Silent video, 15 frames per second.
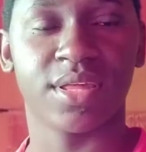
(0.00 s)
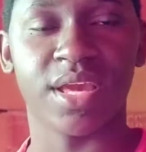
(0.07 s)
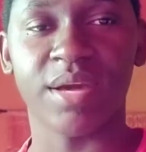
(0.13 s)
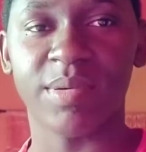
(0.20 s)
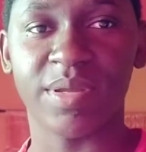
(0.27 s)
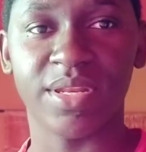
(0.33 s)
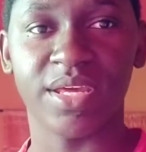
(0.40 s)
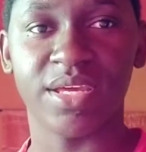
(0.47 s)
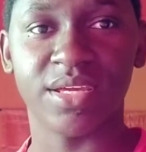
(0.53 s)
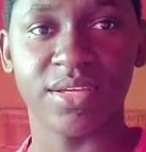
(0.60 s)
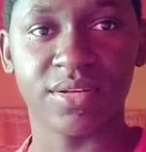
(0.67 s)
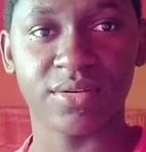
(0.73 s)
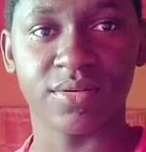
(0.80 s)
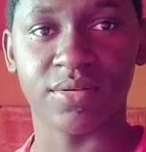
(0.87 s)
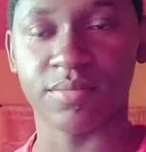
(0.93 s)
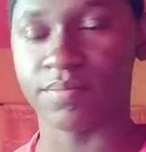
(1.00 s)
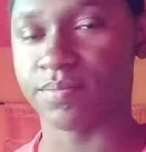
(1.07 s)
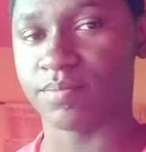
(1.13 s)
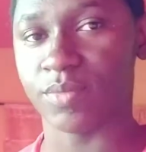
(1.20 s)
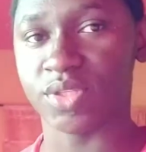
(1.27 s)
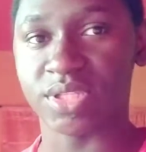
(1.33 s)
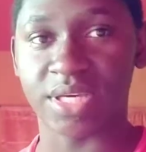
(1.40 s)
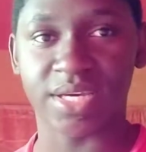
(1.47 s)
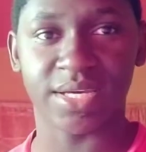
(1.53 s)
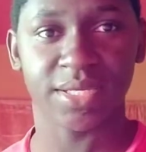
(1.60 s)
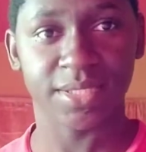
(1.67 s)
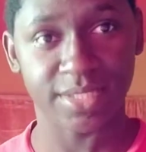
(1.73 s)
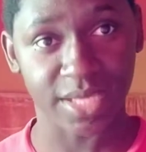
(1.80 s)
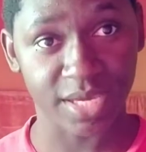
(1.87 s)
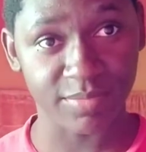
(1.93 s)
can make their income, but I
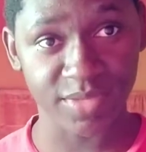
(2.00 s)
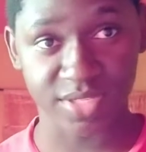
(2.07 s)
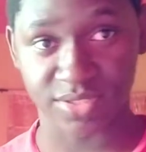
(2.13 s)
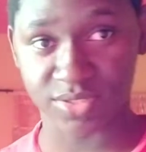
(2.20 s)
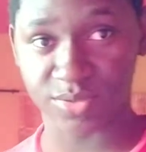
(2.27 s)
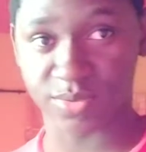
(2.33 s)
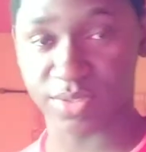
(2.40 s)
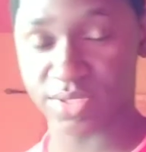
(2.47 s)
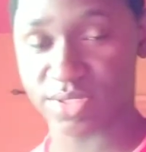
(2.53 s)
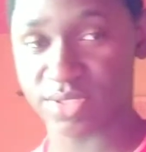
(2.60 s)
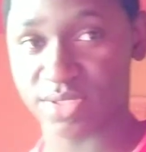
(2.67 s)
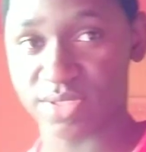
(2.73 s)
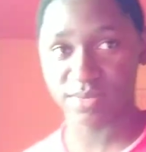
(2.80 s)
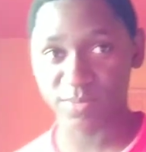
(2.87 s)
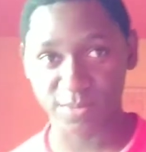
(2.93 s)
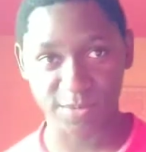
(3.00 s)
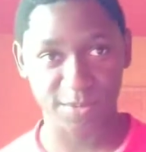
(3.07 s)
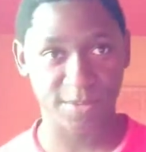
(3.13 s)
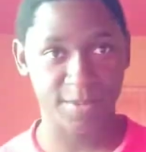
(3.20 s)
mean source, isn't it?